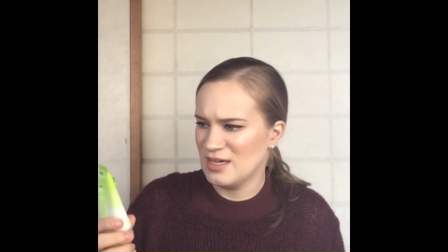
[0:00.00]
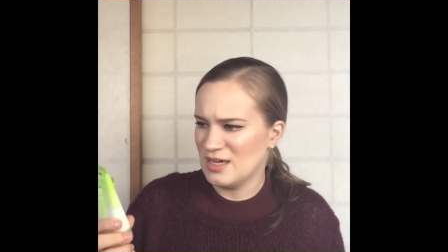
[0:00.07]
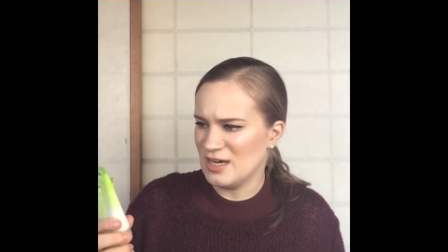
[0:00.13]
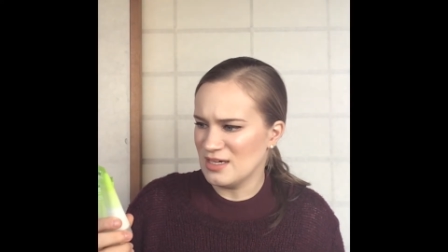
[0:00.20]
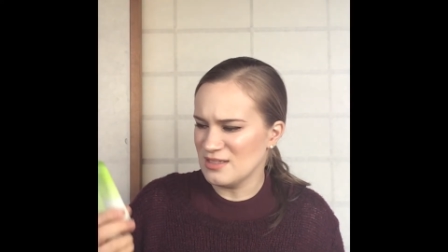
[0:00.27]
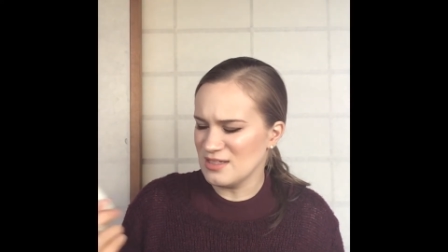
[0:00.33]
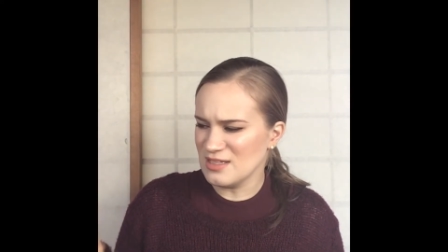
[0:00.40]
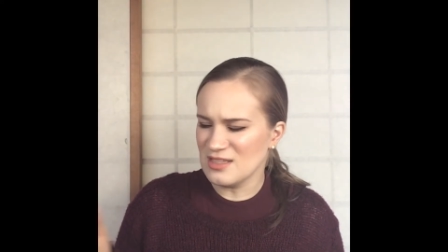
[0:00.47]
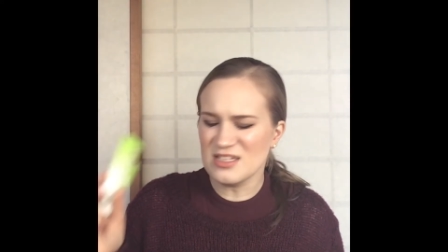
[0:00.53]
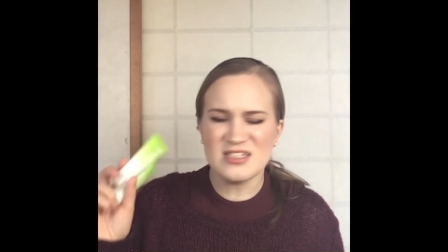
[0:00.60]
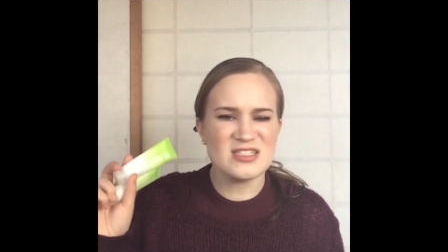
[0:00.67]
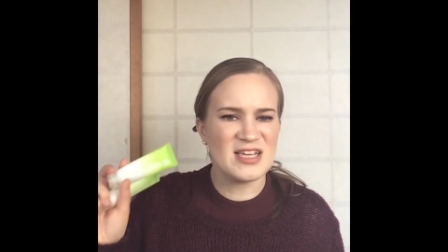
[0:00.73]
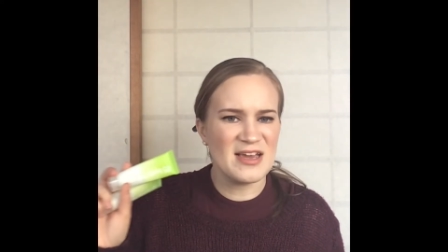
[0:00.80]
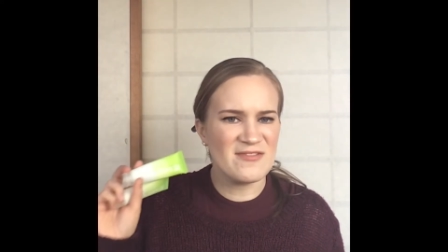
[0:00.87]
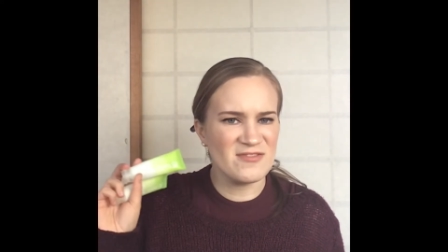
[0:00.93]
I think these
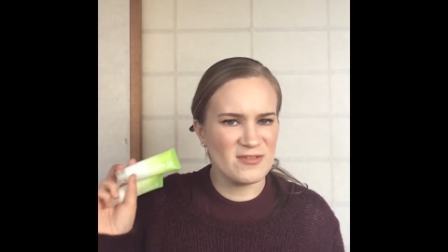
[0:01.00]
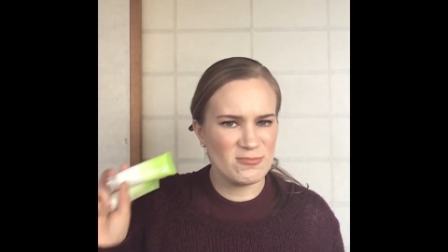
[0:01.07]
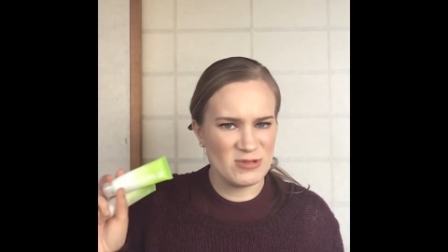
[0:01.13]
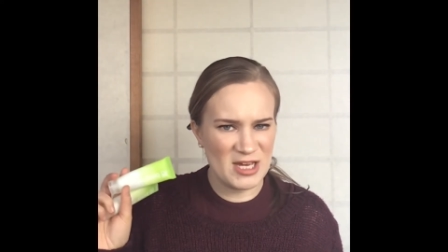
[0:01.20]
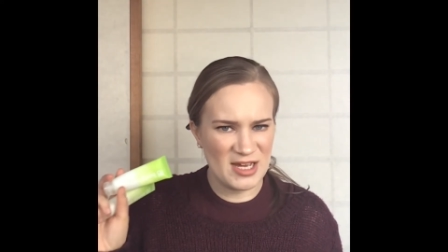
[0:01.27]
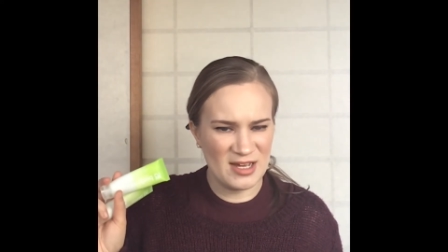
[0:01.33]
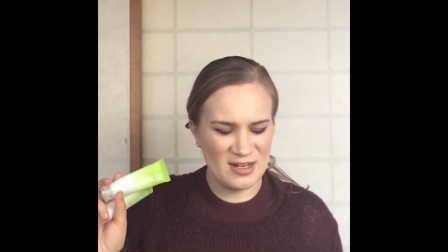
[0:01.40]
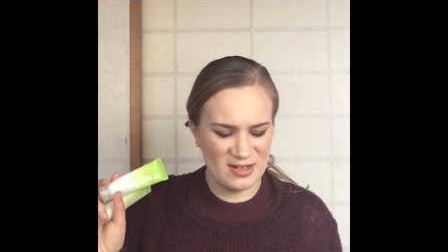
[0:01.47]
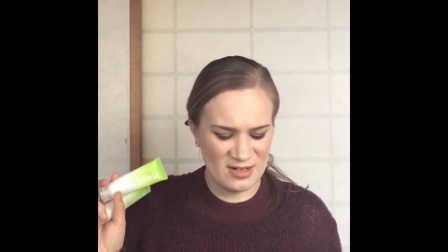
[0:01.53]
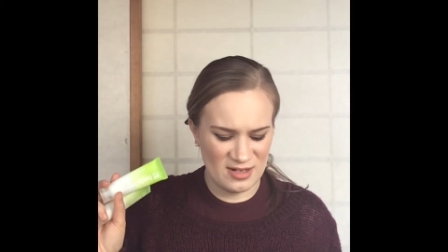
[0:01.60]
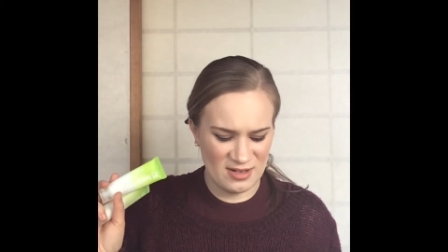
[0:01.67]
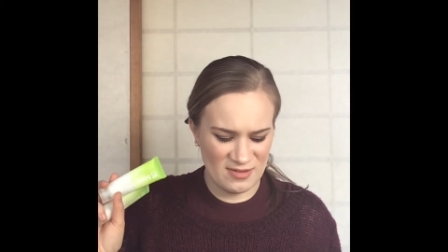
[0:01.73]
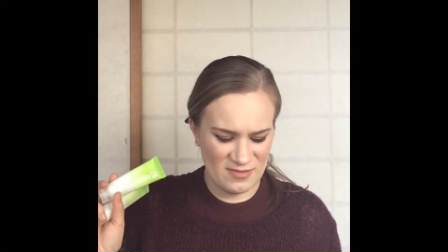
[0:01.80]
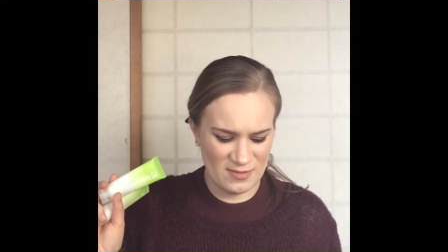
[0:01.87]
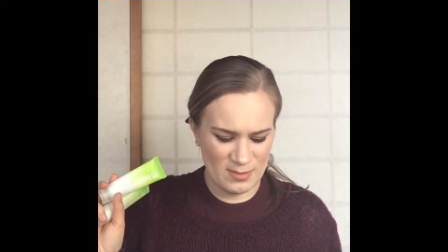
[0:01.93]
came from
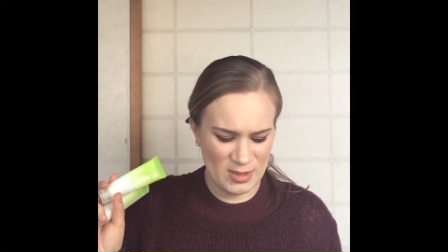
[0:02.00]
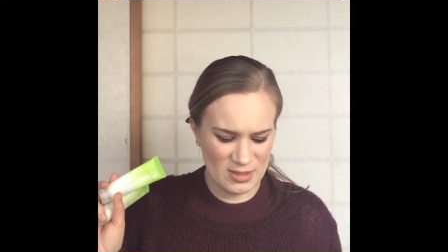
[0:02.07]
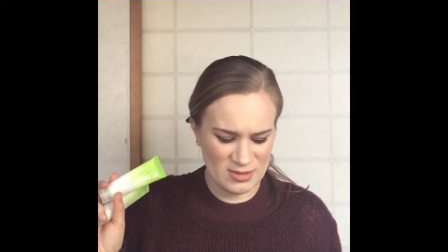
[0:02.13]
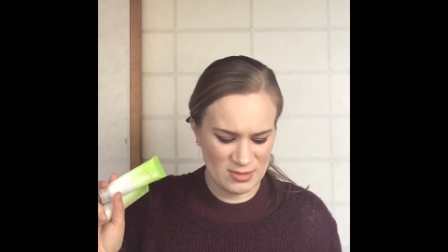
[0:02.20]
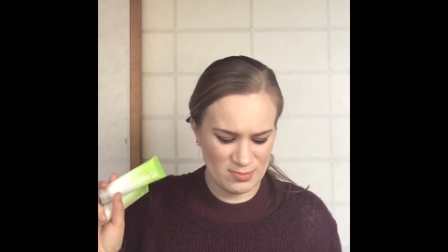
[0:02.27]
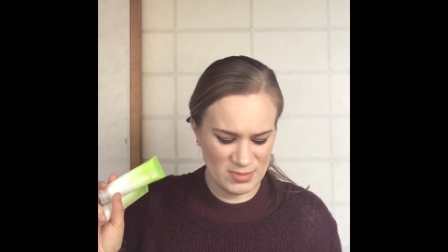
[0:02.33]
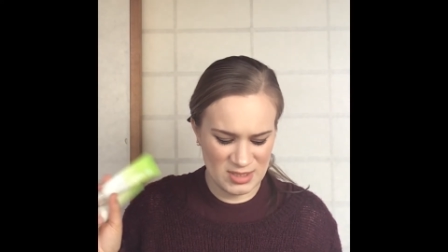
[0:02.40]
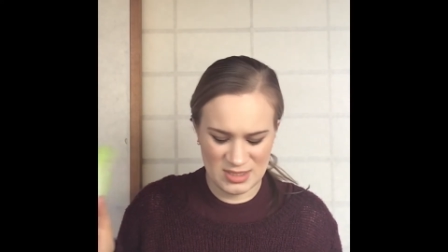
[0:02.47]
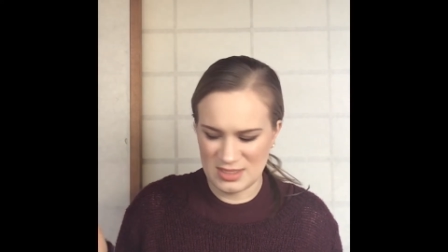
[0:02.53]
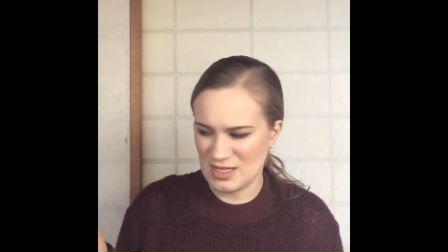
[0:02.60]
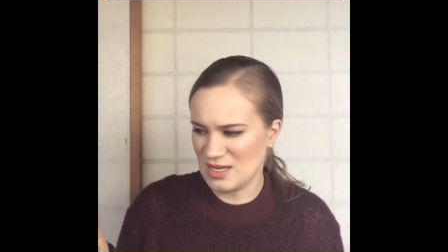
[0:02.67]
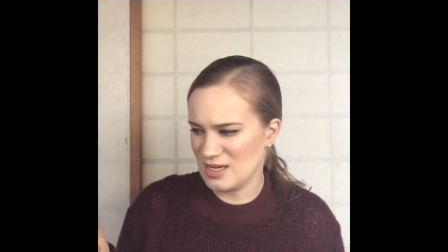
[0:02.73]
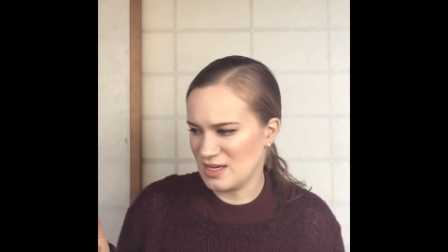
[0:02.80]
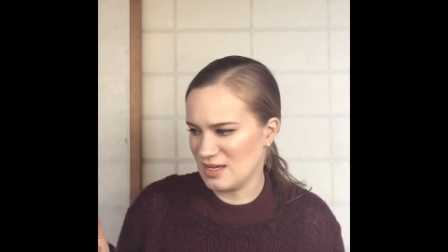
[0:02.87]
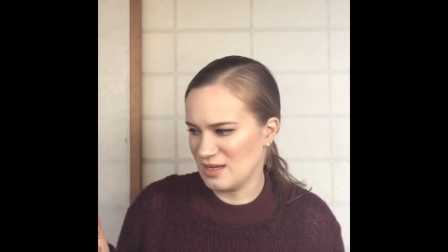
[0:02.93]
Canada, if I'm not
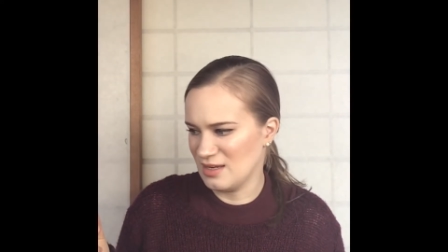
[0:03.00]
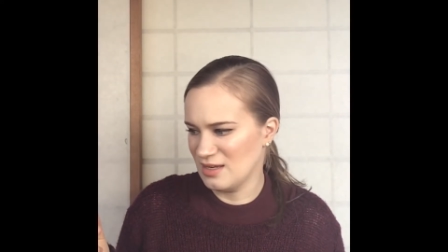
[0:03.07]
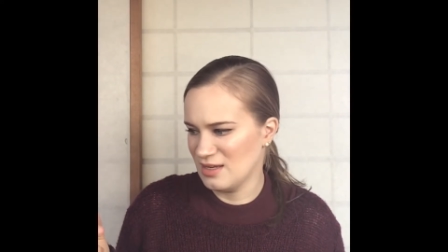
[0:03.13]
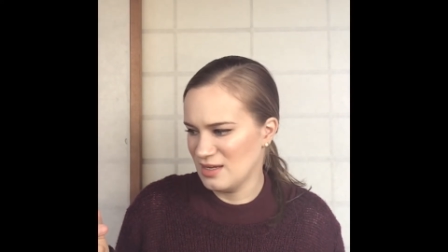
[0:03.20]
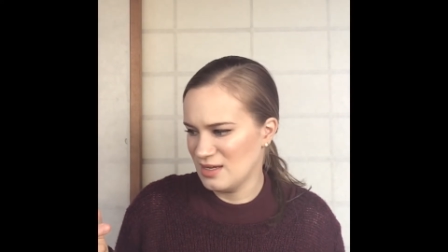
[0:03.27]
mistaken.